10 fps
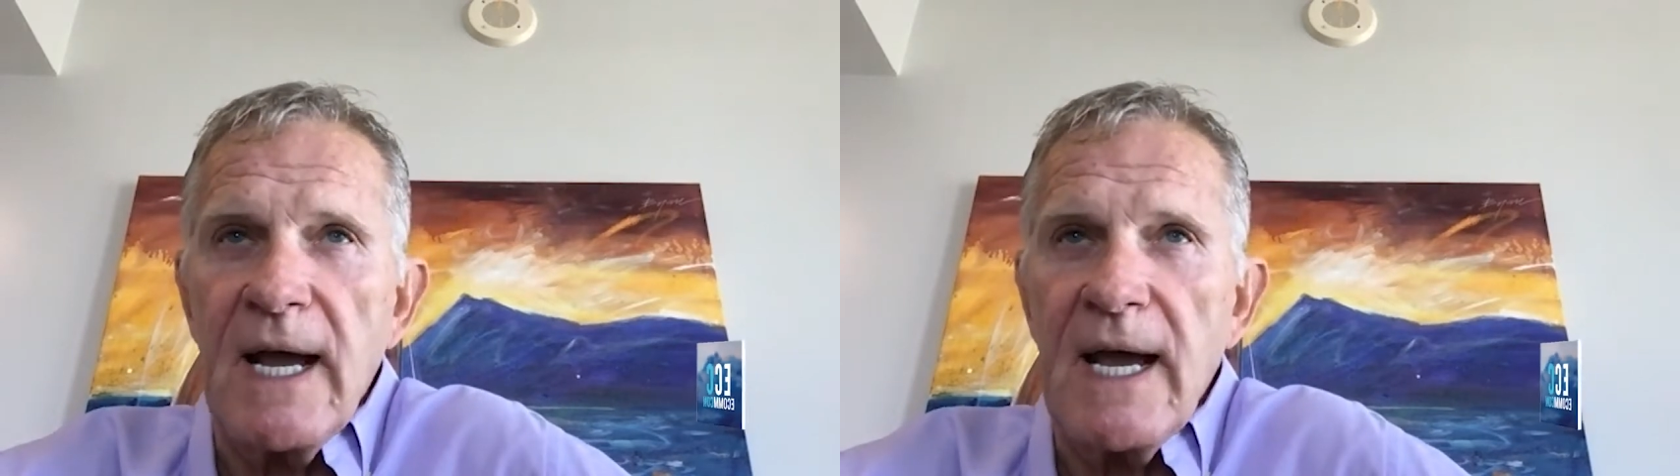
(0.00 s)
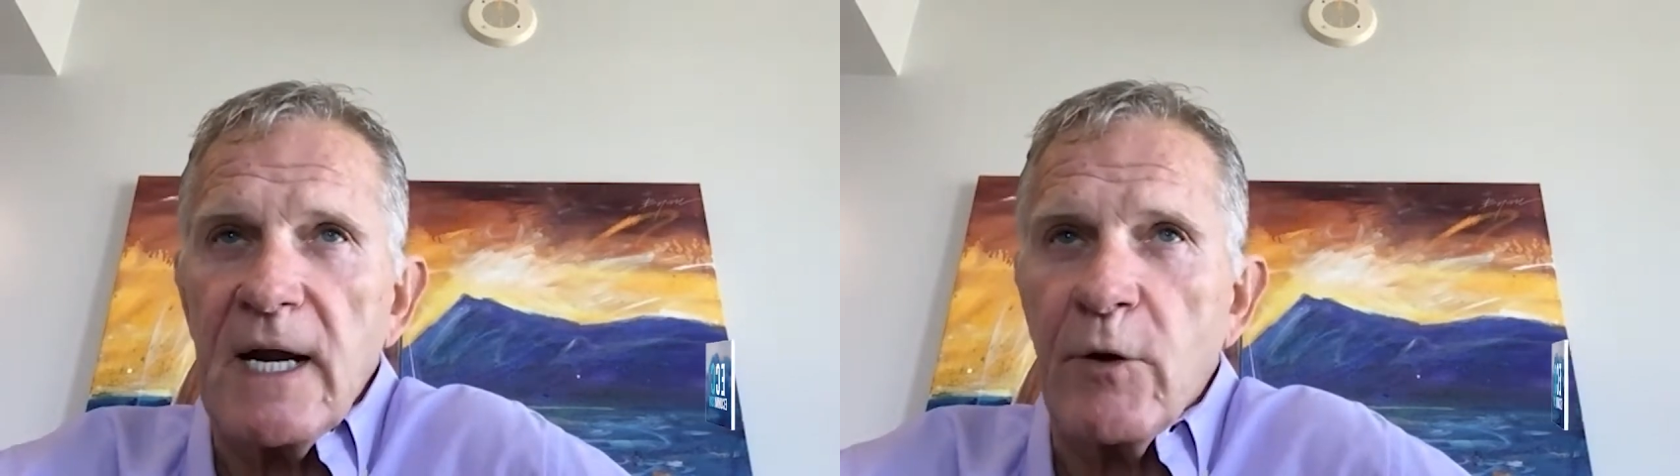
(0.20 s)

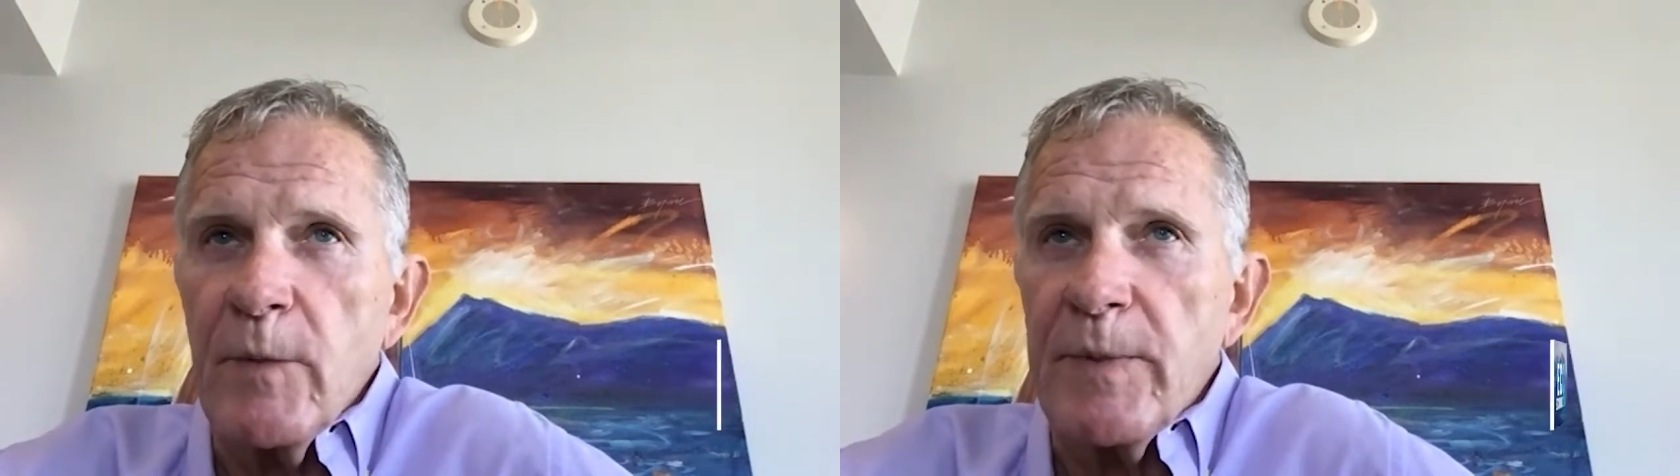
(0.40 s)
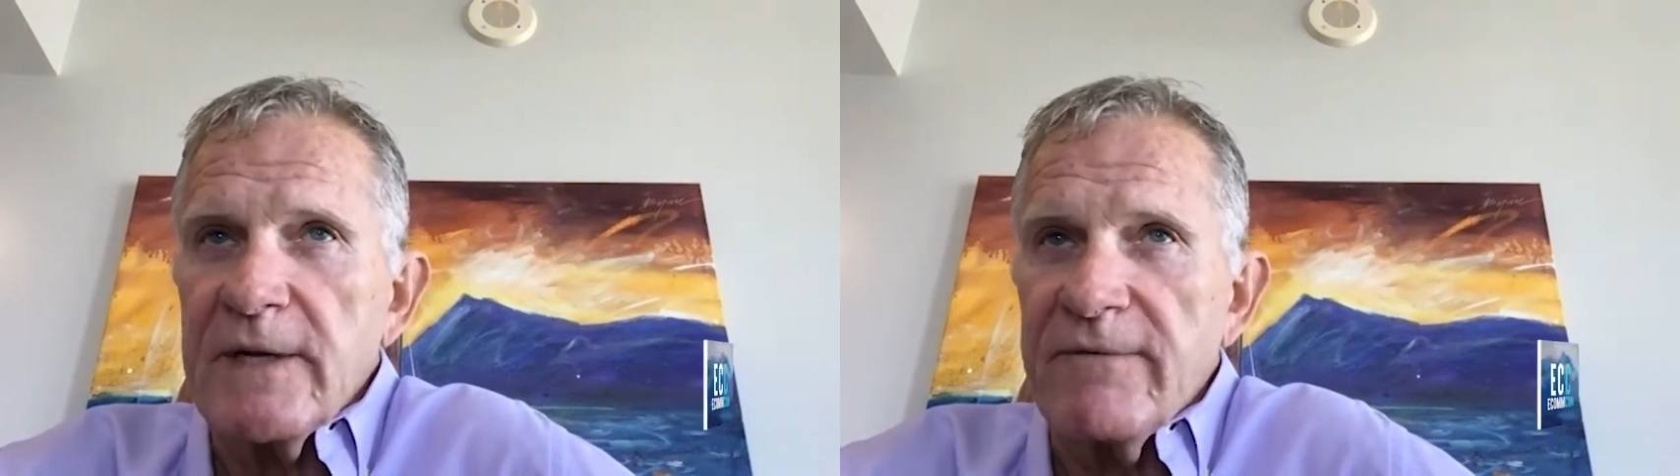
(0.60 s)
had a
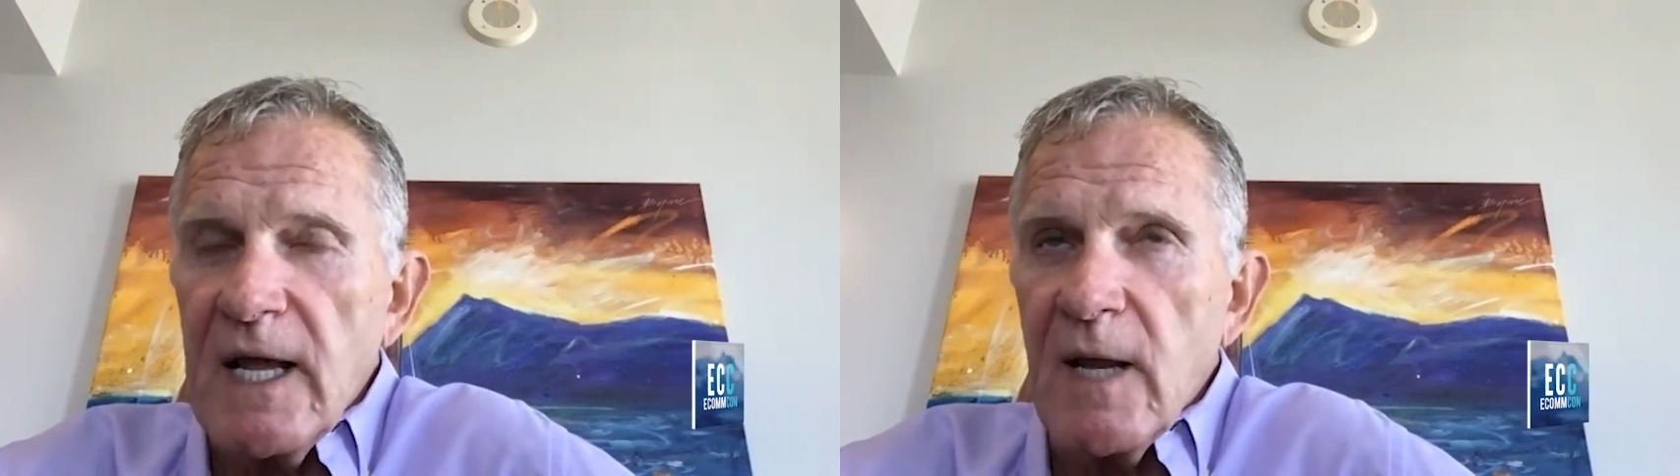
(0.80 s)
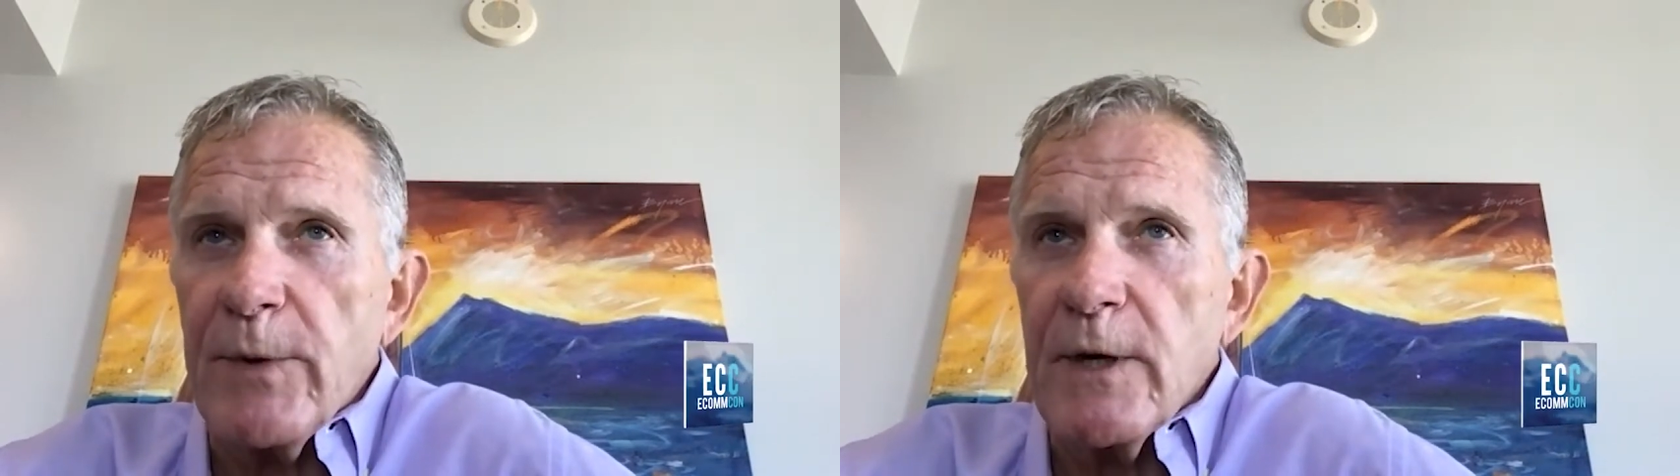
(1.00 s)
group of
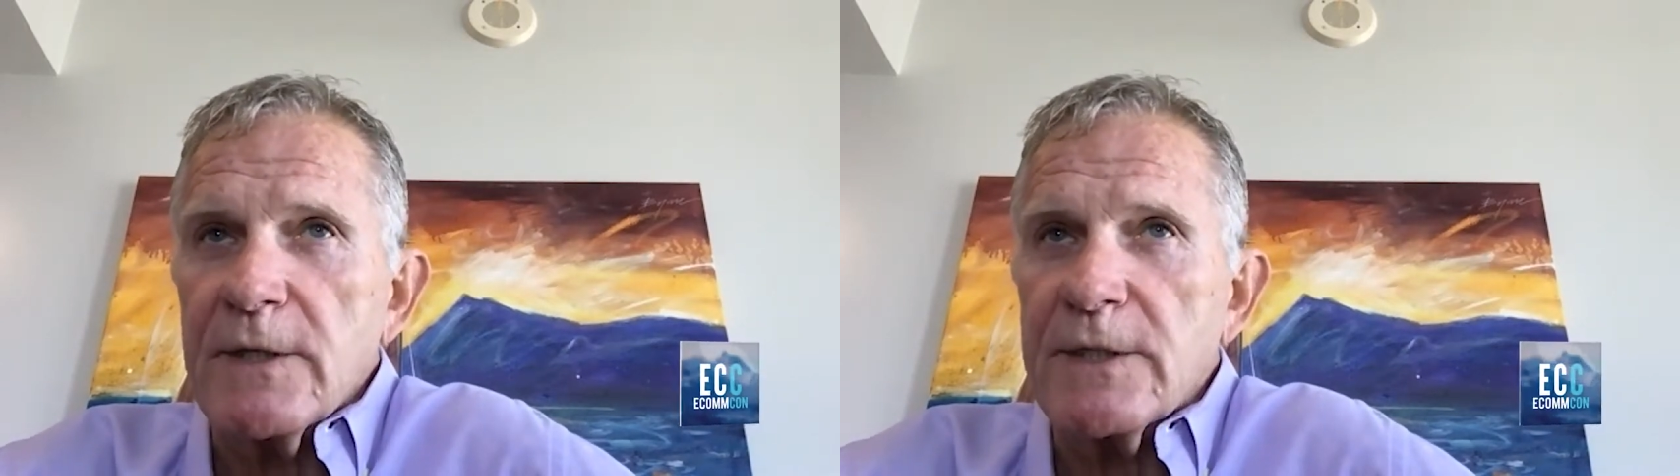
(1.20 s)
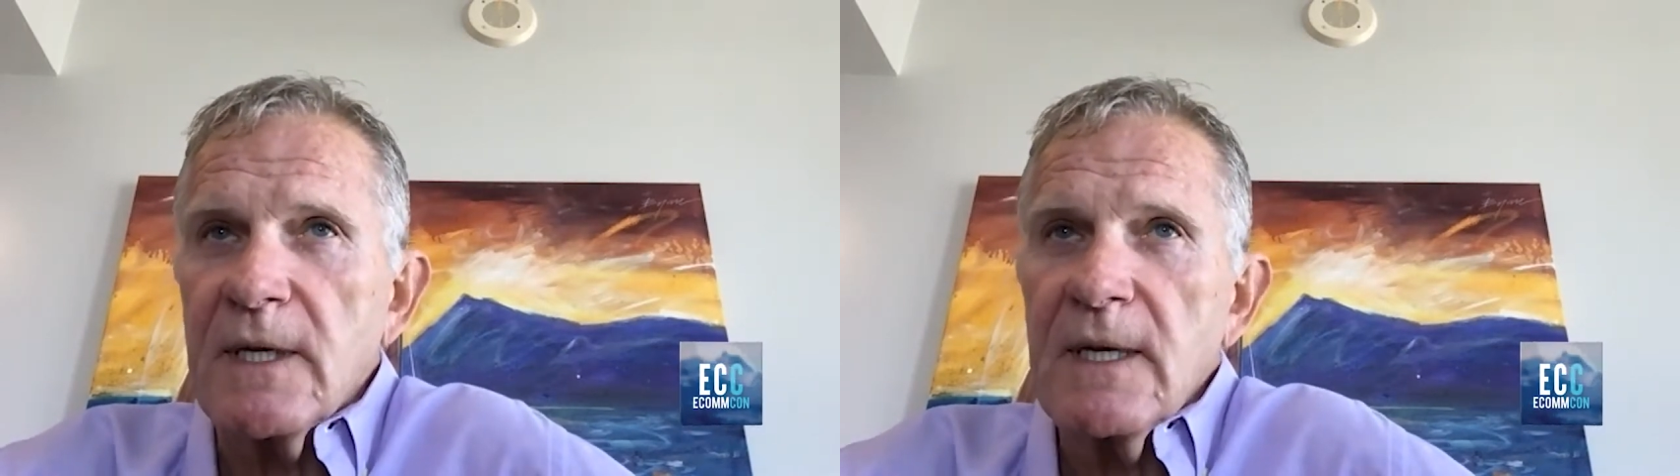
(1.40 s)

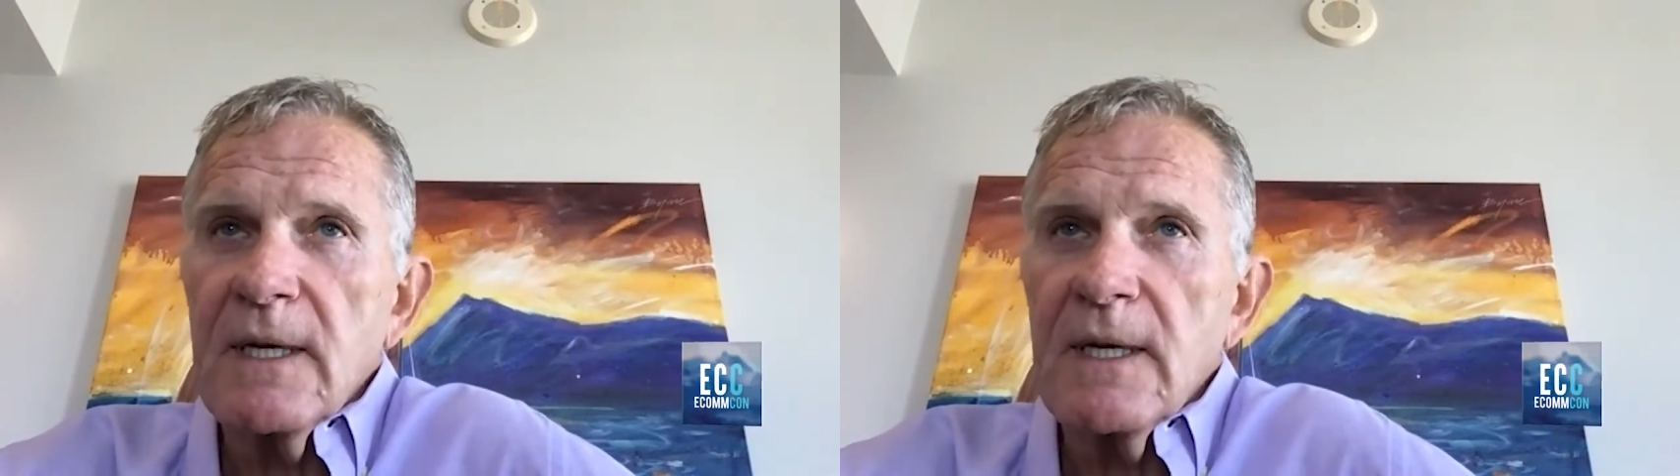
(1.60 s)
developers.